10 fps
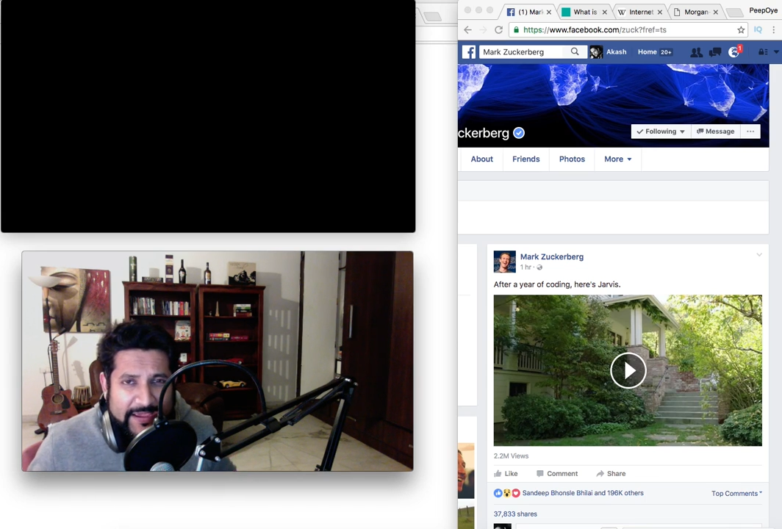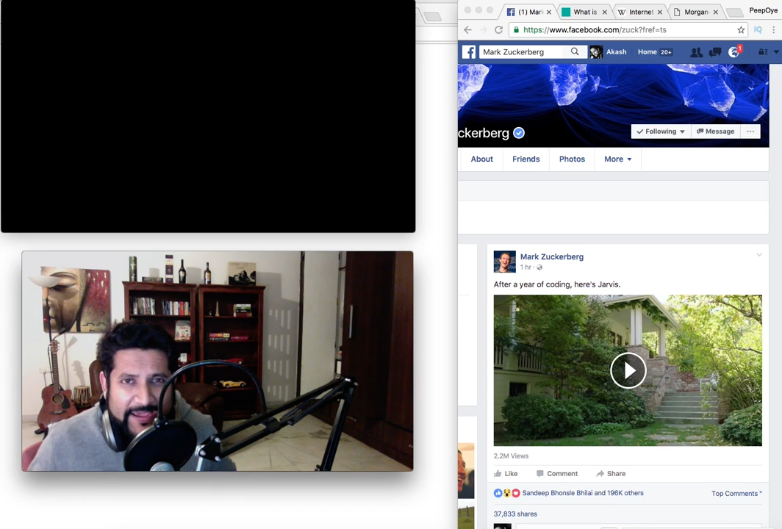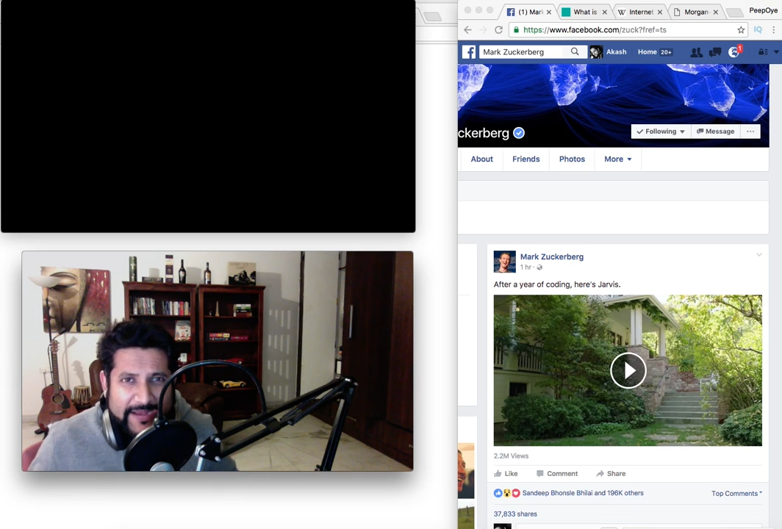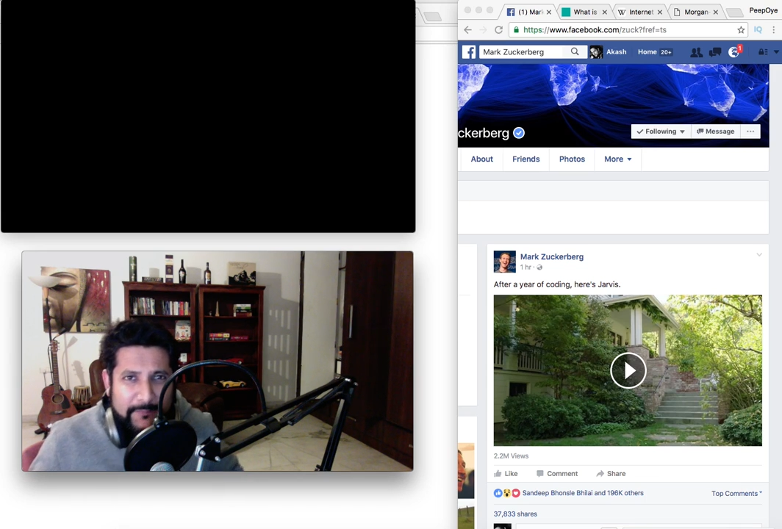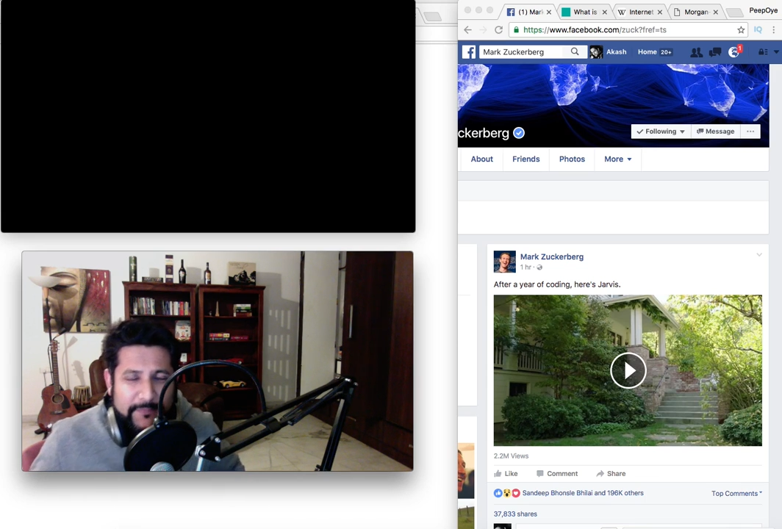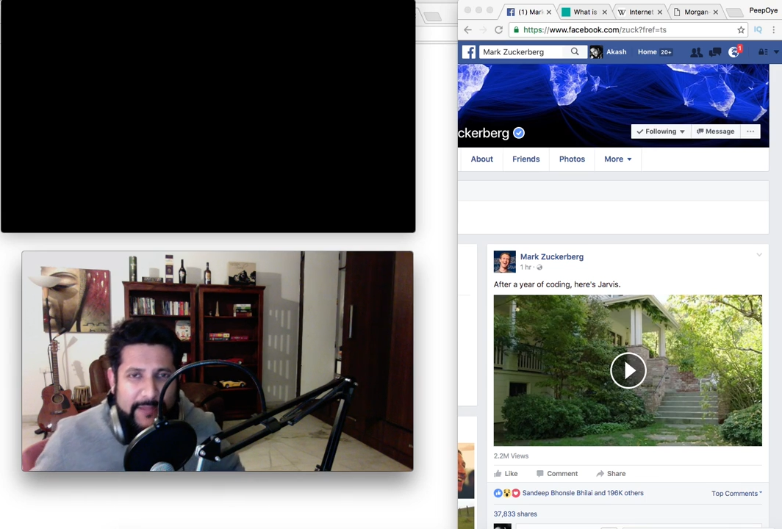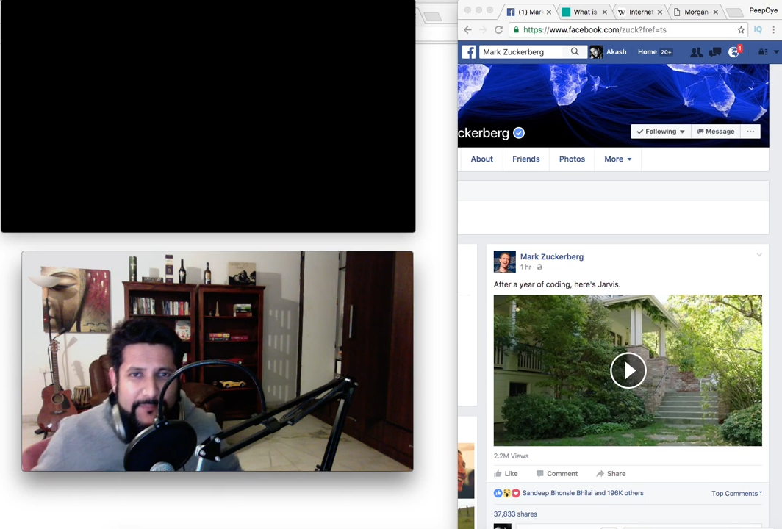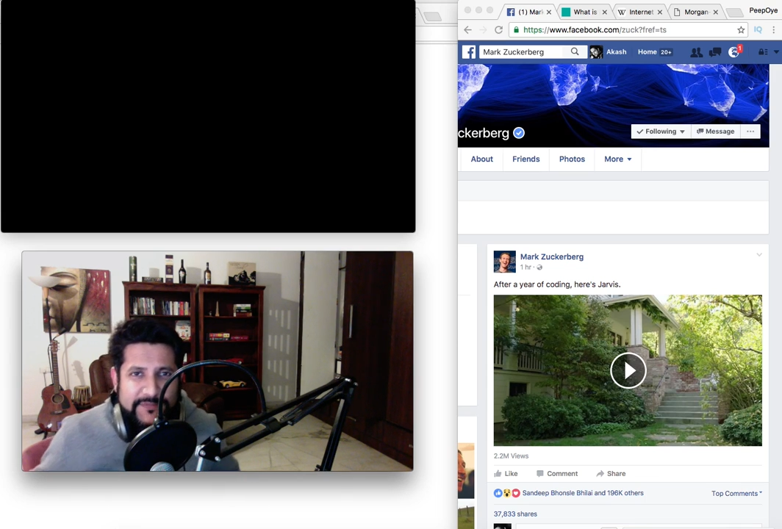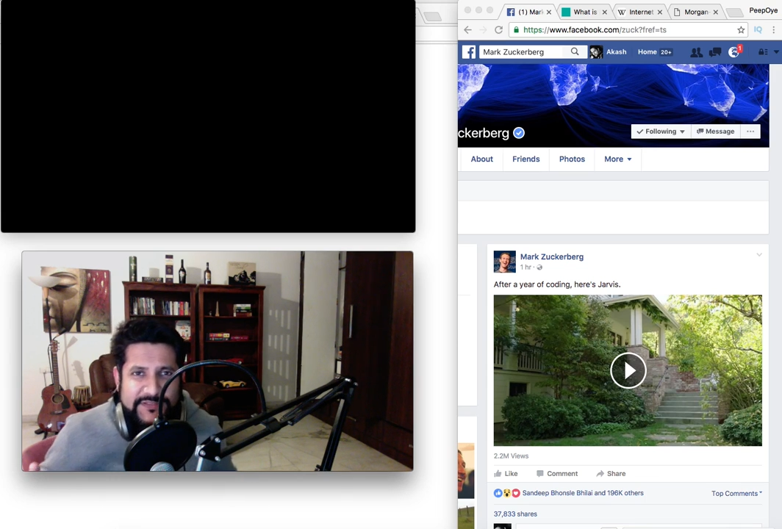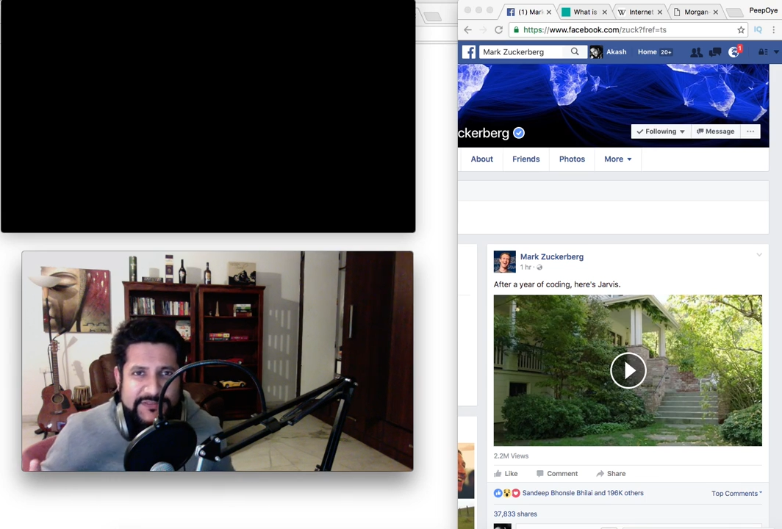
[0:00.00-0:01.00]
And I'm I'm
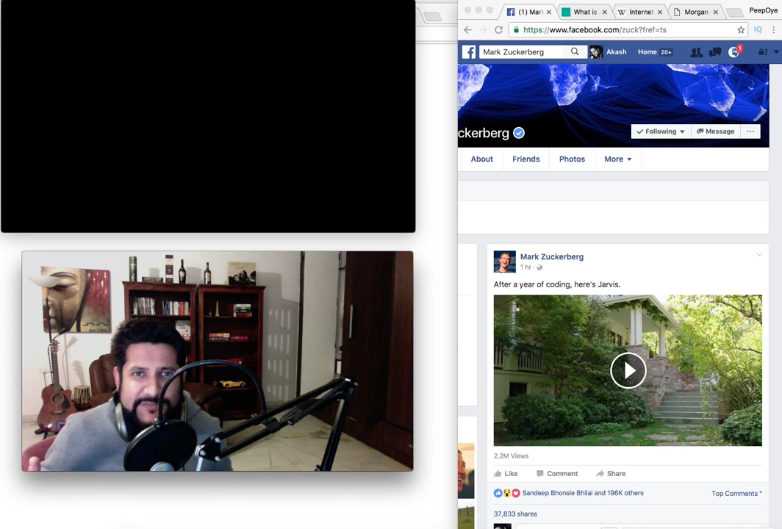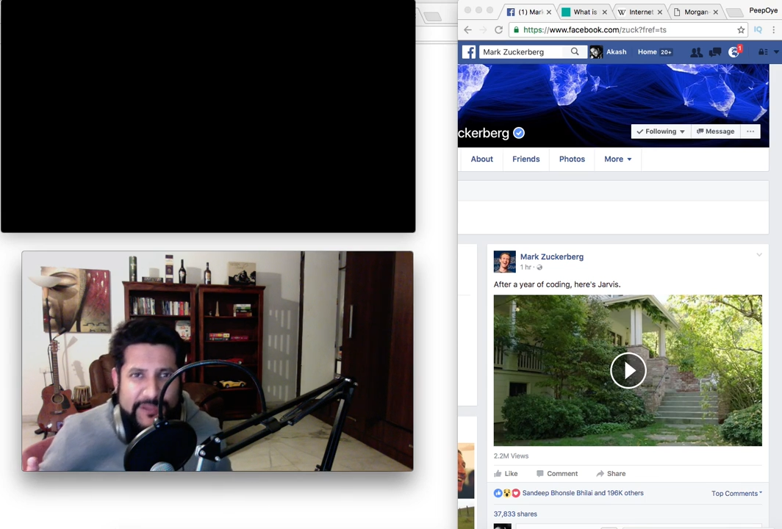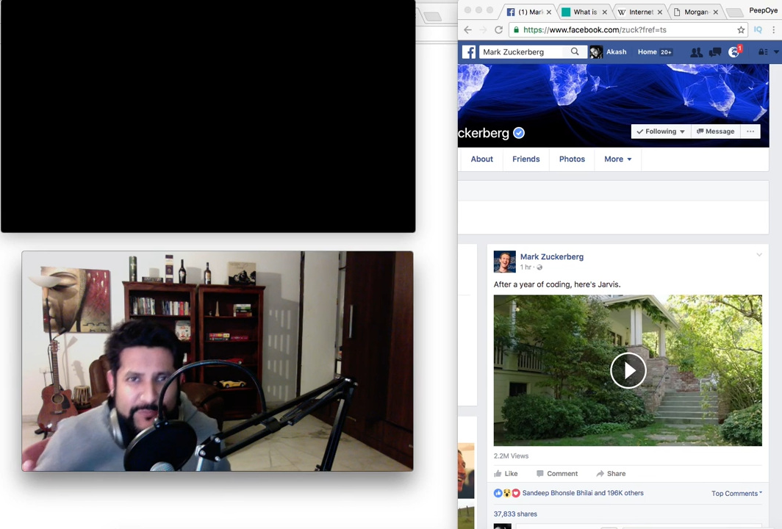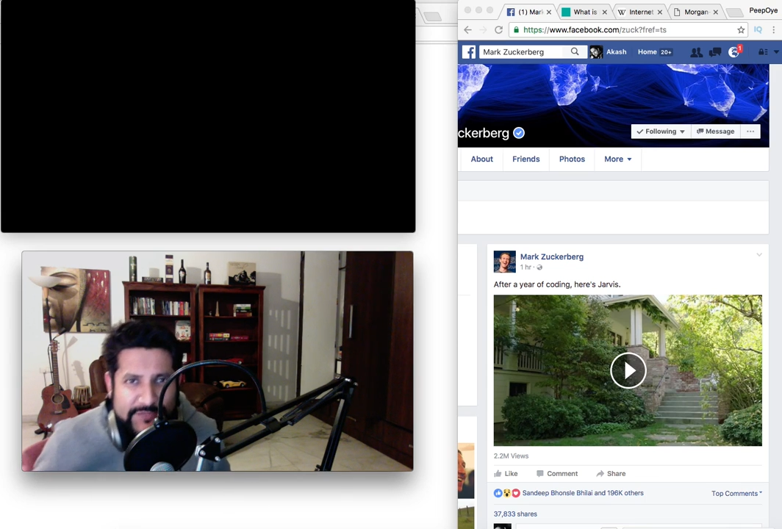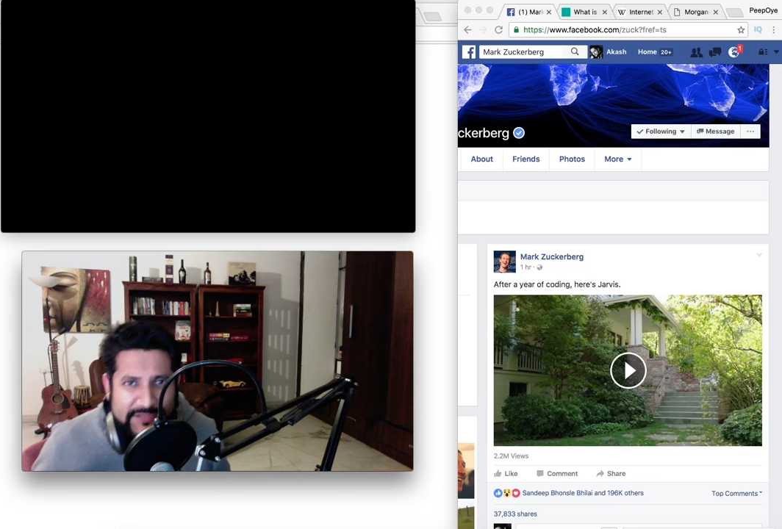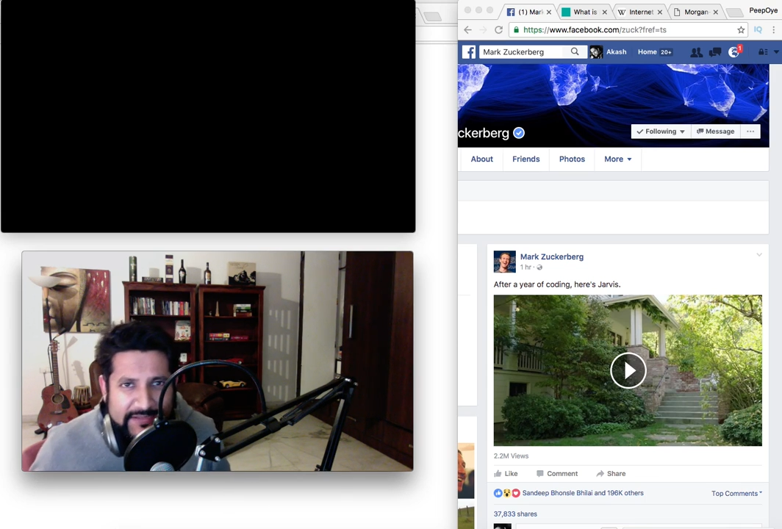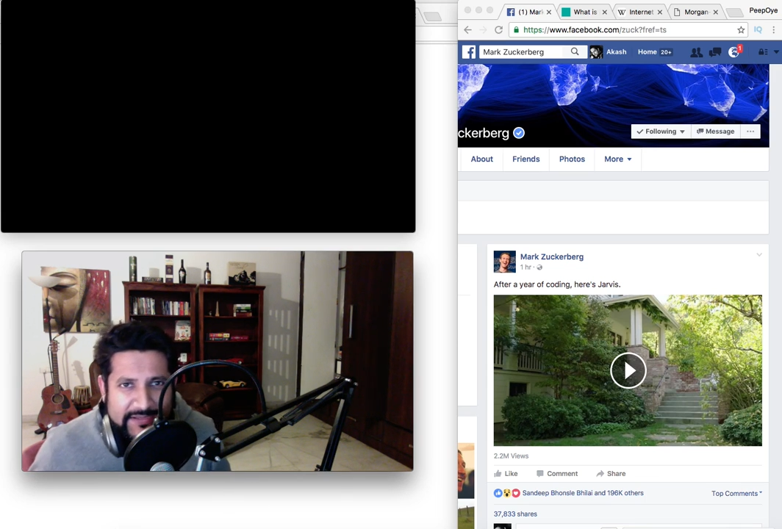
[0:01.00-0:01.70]
just doubting,